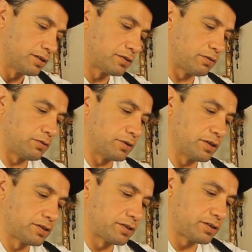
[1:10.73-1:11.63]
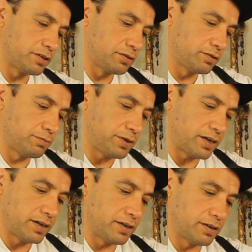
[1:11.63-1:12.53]
So it's sealed
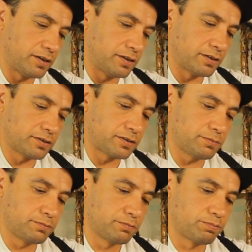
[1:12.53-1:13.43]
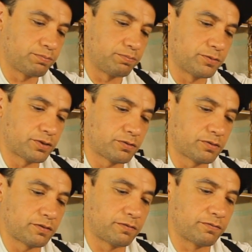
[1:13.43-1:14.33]
by uh, some
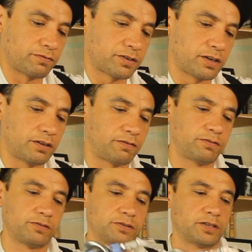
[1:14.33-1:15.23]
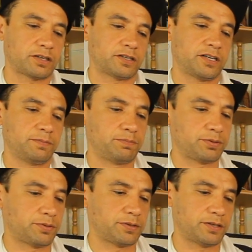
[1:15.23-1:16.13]
sort of colorful duct tape
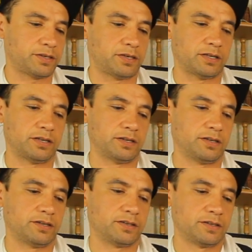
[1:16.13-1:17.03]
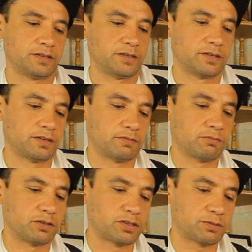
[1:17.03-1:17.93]
and
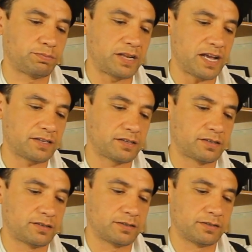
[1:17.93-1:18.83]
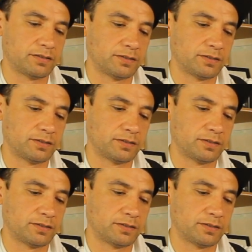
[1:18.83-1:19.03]
the splats.